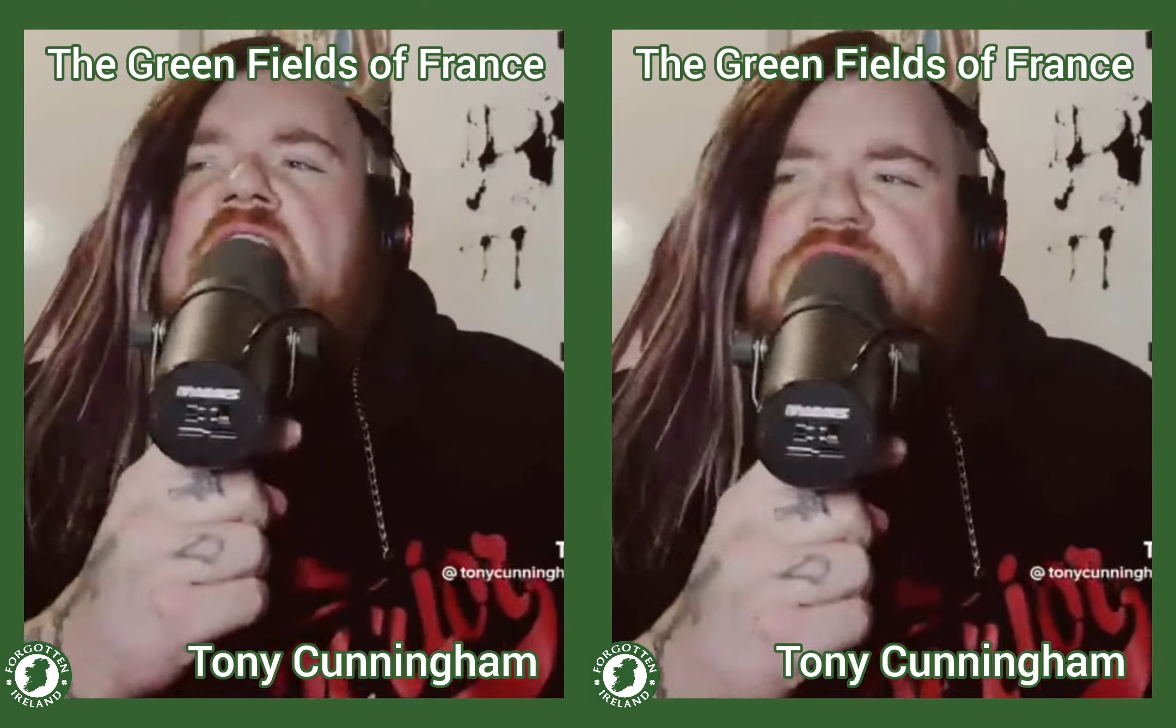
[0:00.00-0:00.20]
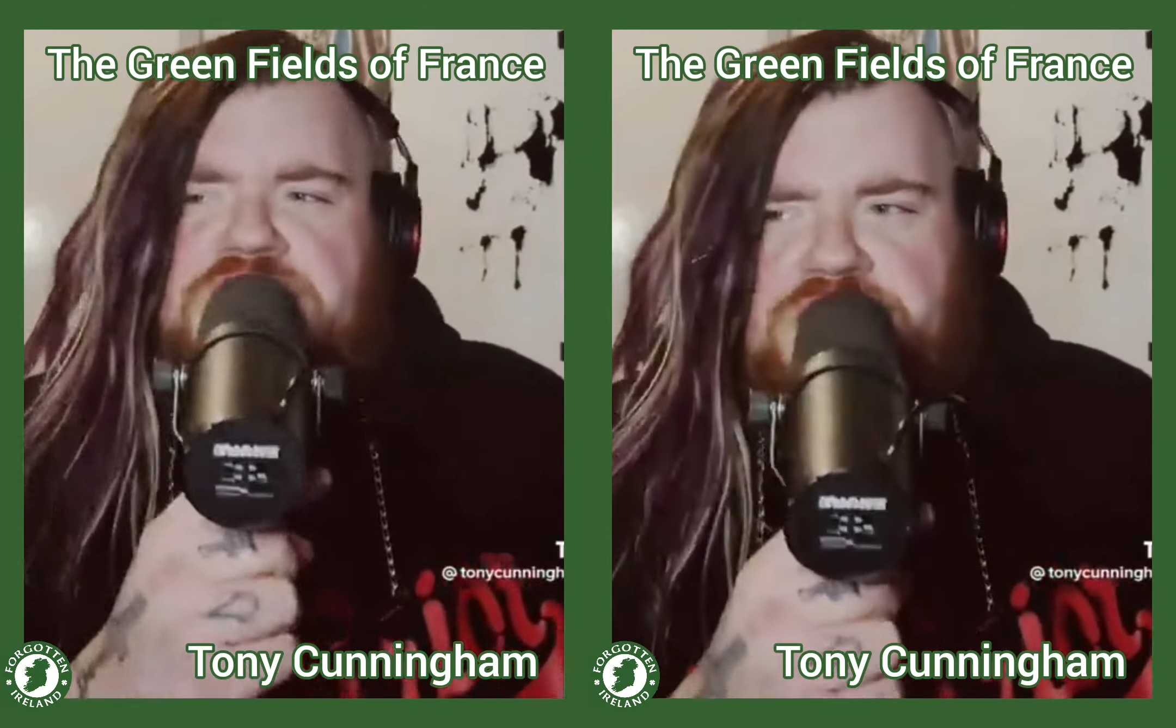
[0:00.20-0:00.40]

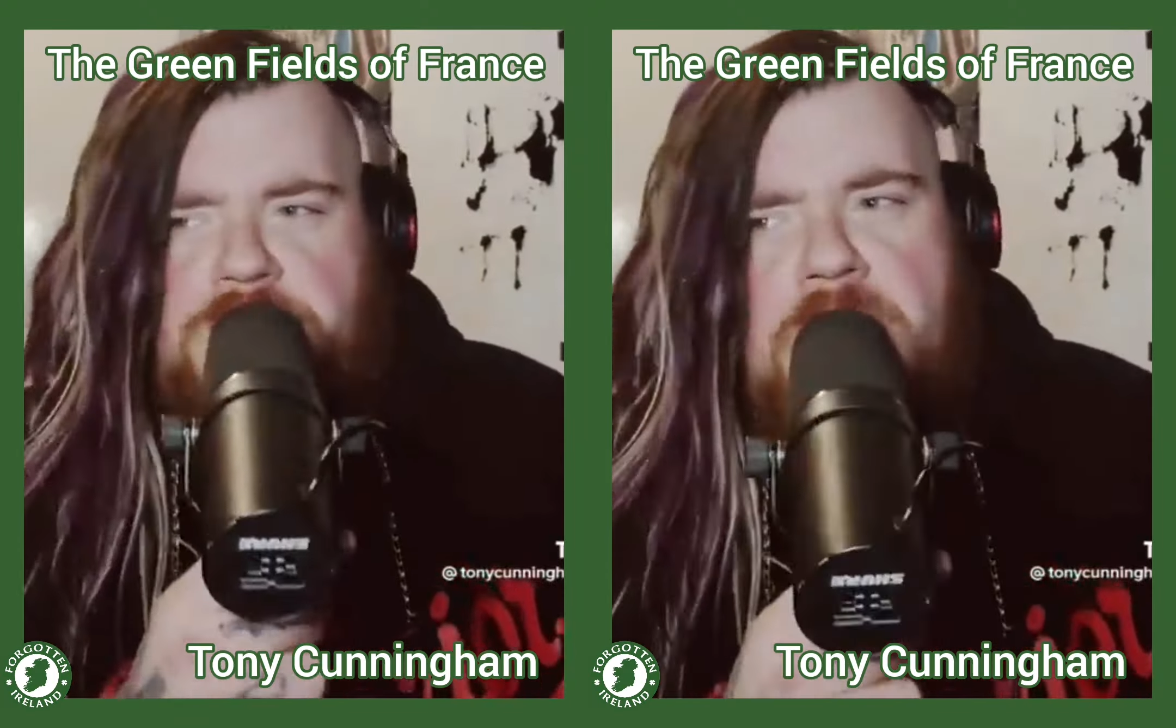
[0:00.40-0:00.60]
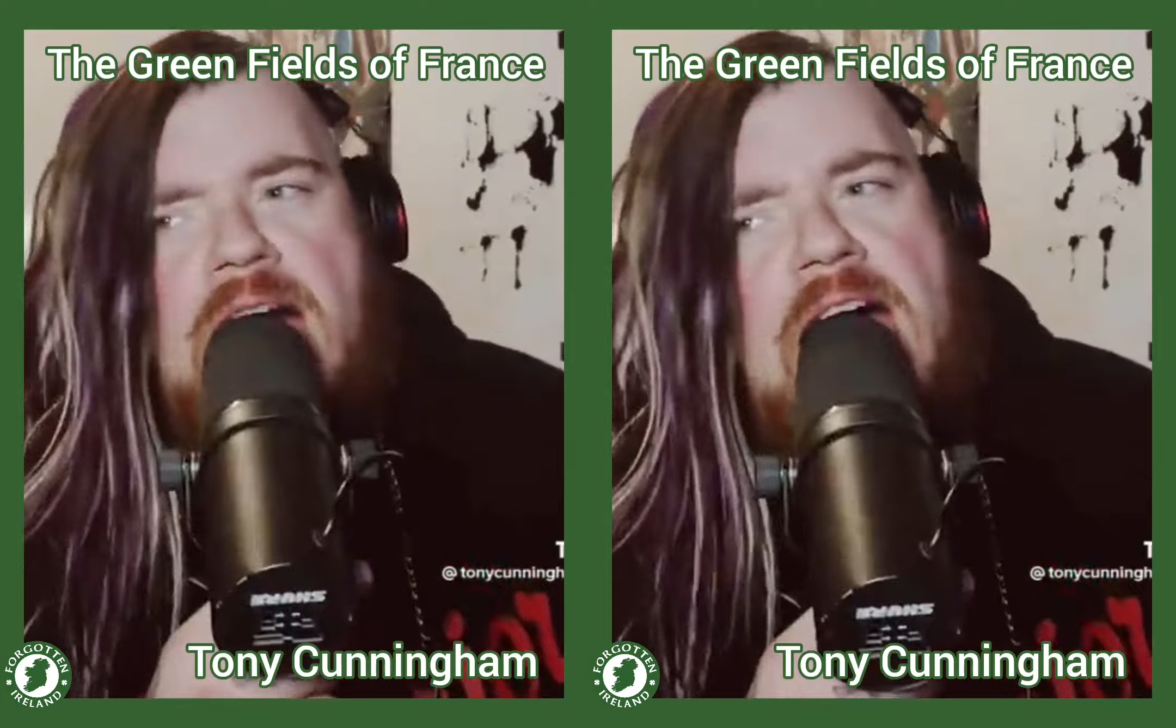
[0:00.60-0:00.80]
And did
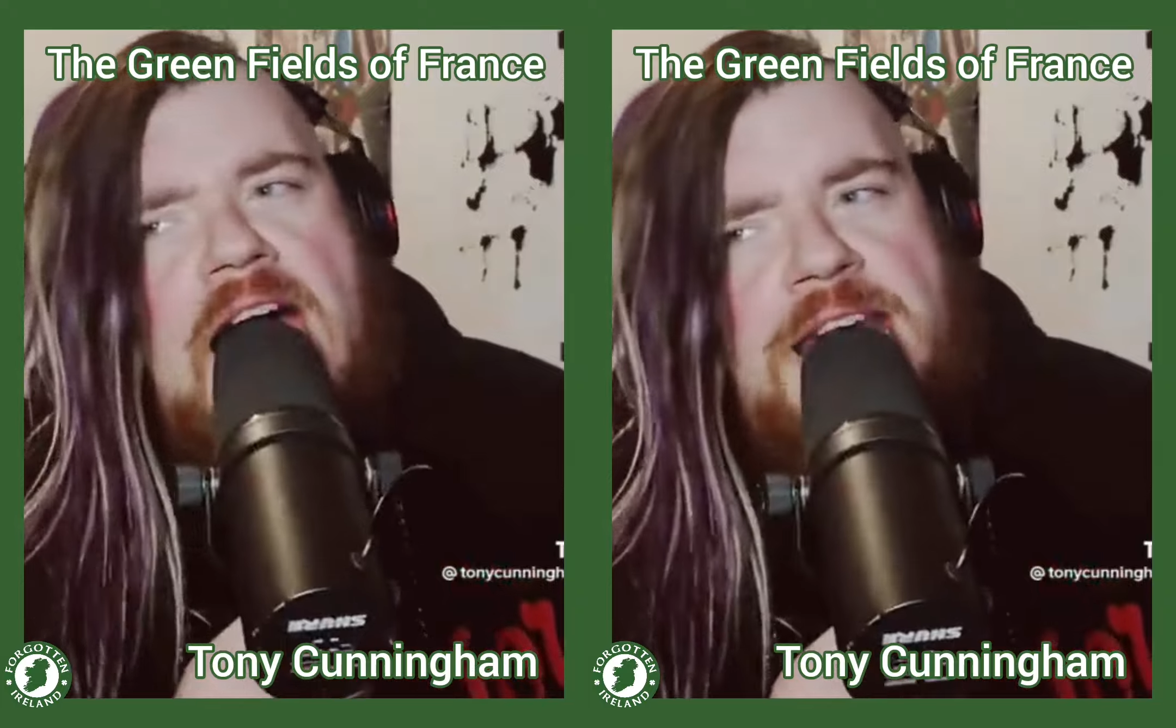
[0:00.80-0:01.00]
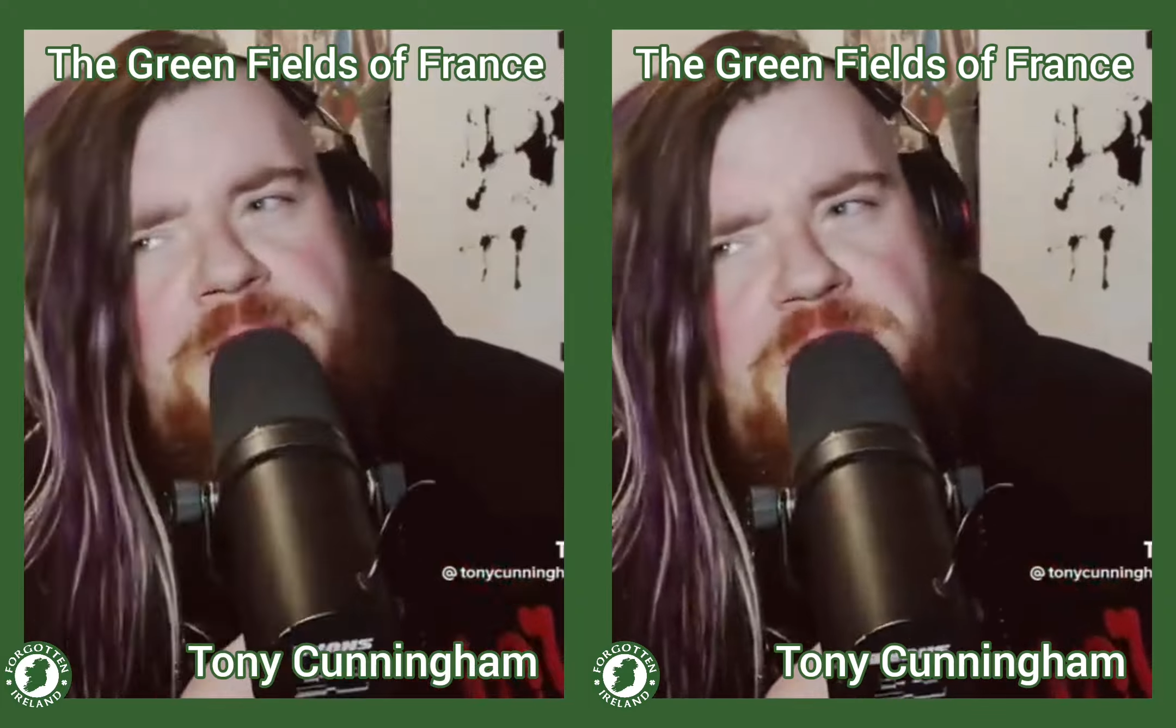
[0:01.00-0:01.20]
the
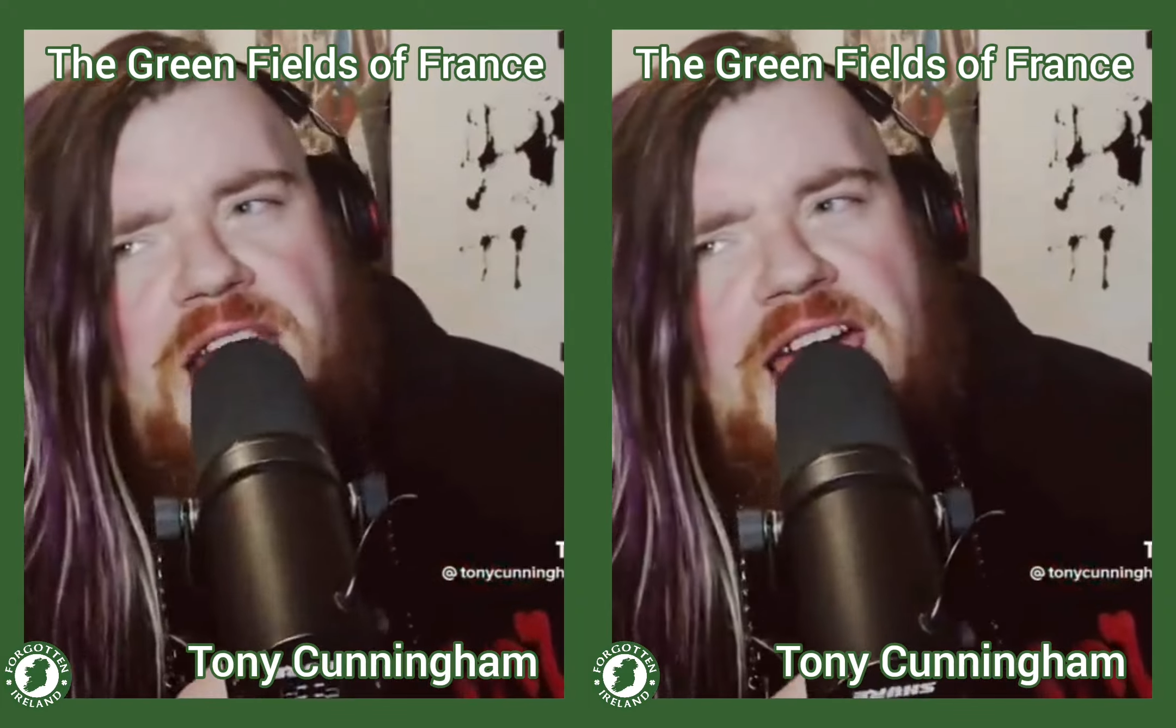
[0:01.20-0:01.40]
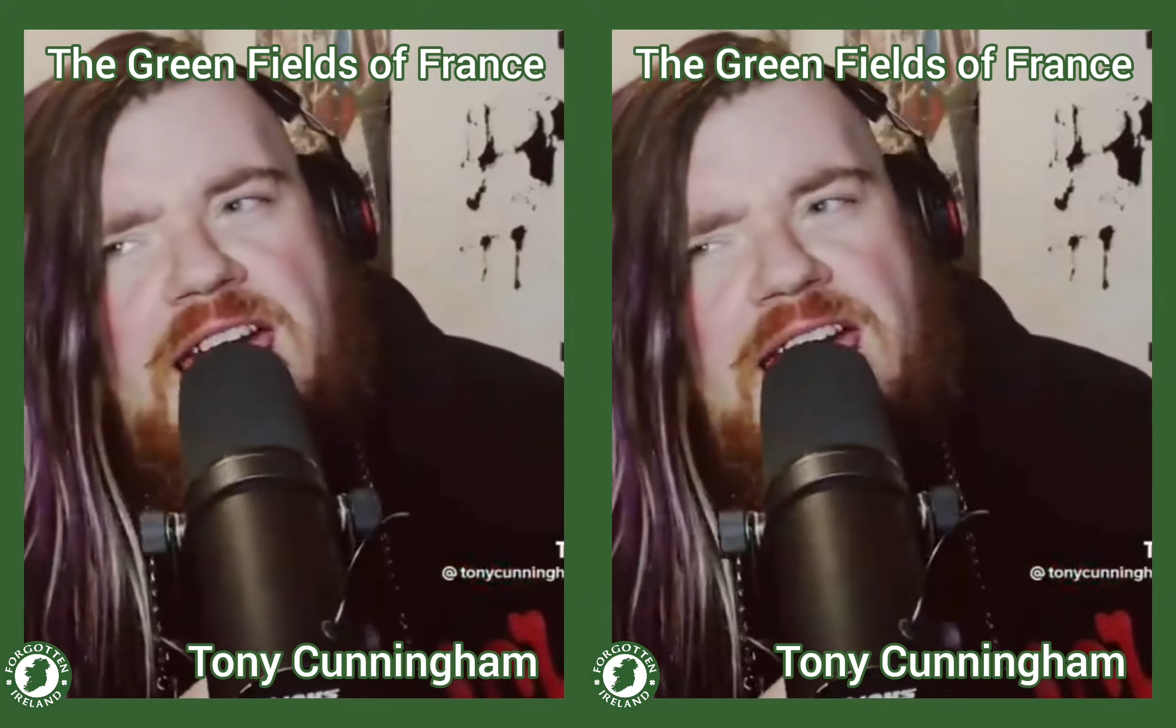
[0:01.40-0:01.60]
band
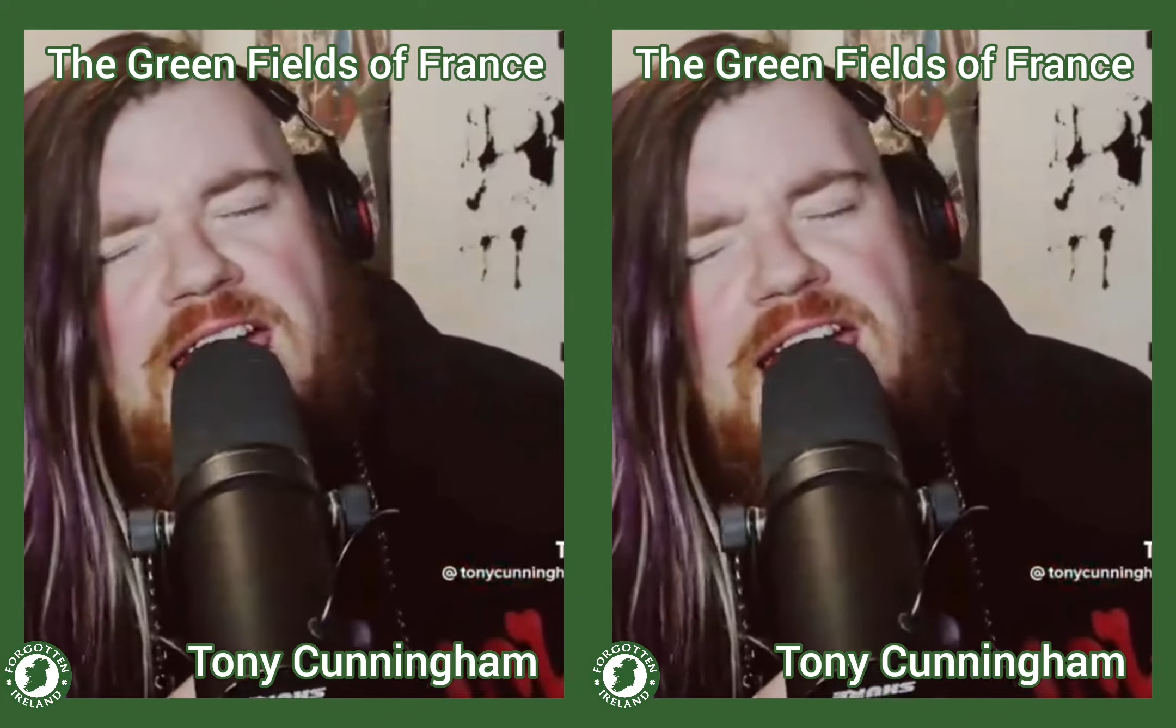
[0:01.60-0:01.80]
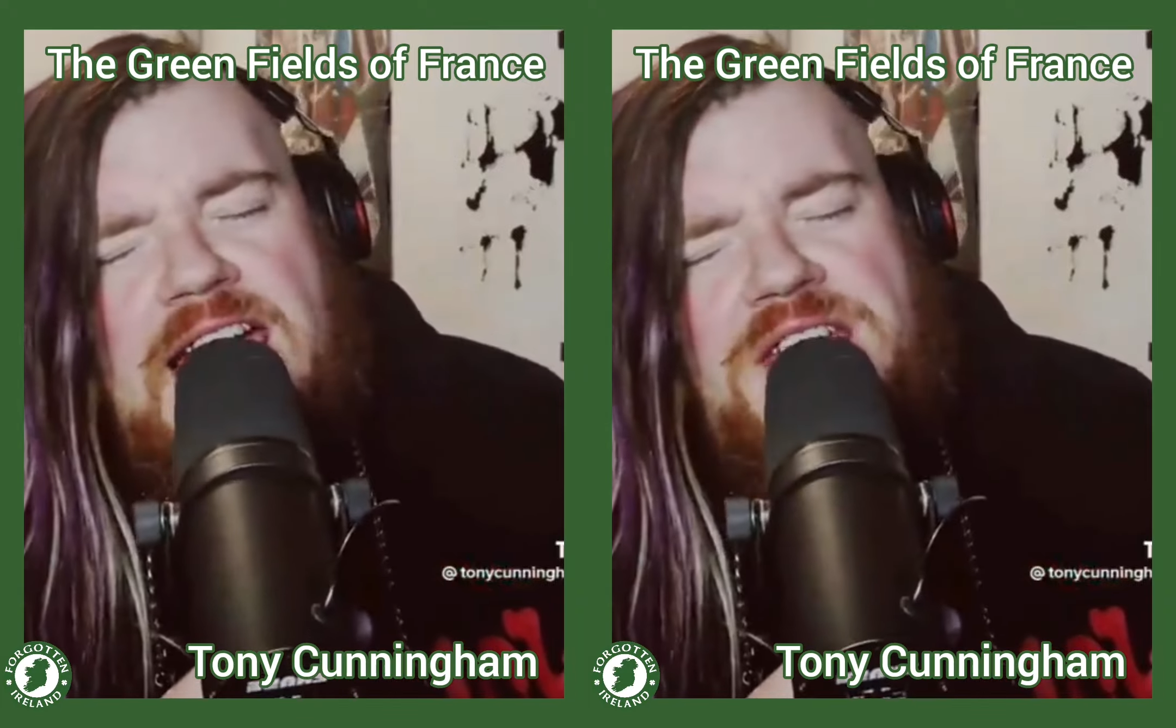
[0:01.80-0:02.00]

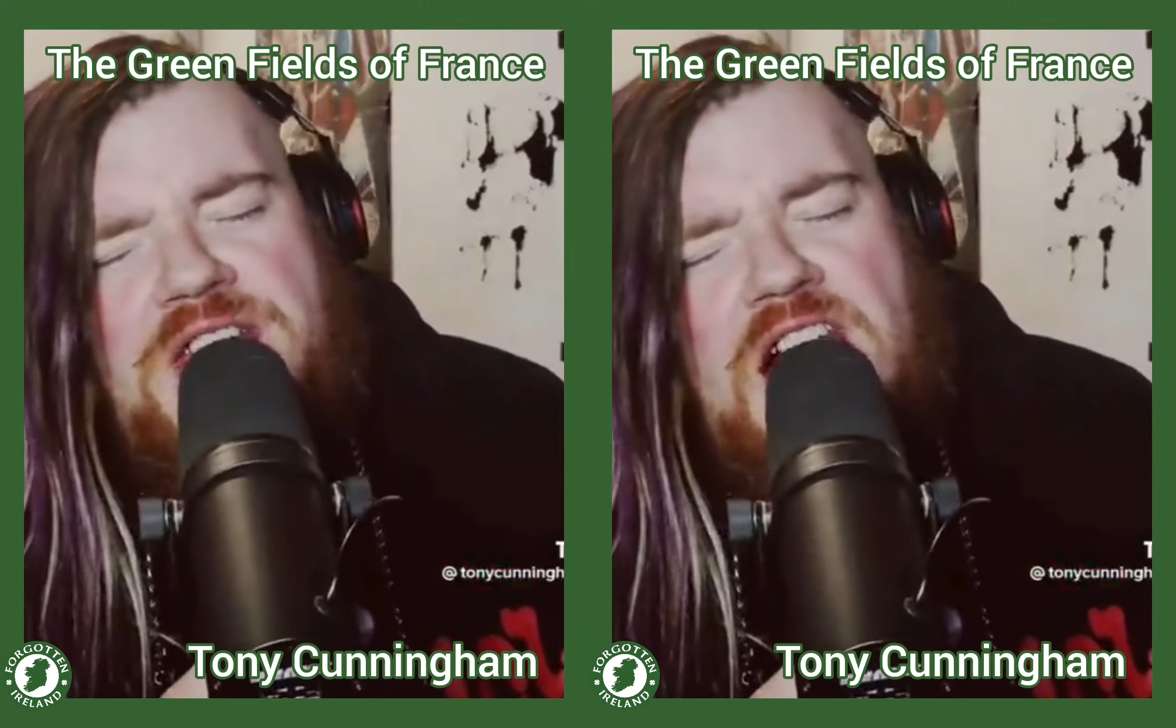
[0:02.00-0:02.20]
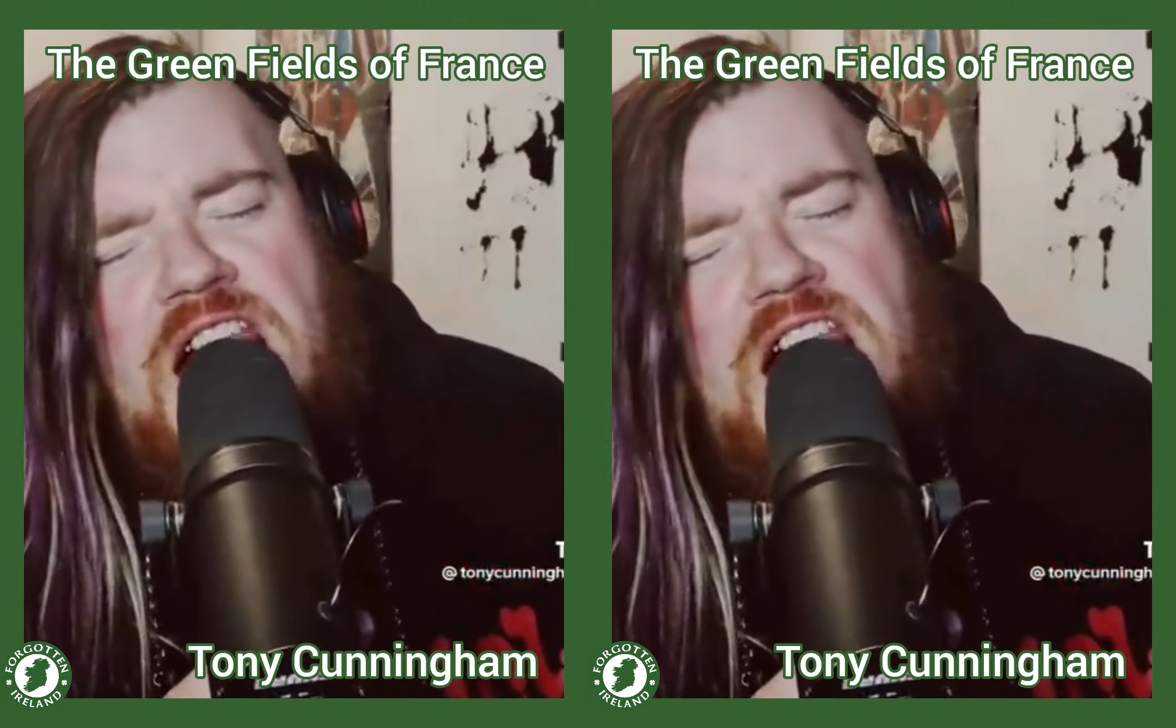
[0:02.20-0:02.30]
play the